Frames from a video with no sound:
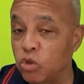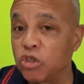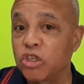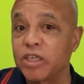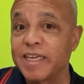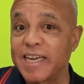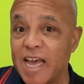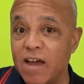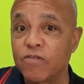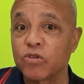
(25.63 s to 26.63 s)
you should
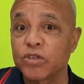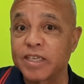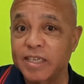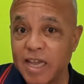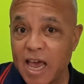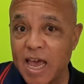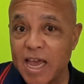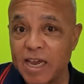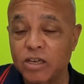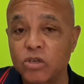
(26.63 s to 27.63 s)
never
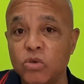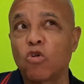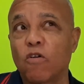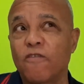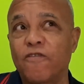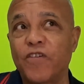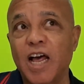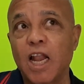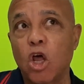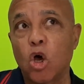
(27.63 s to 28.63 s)
say to your
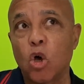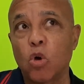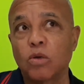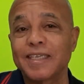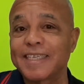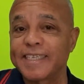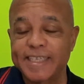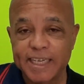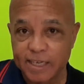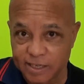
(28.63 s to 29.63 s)
fellow
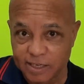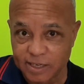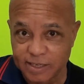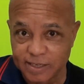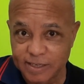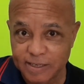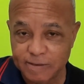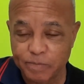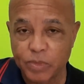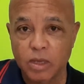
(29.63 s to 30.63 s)

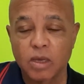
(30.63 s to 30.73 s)
citizens,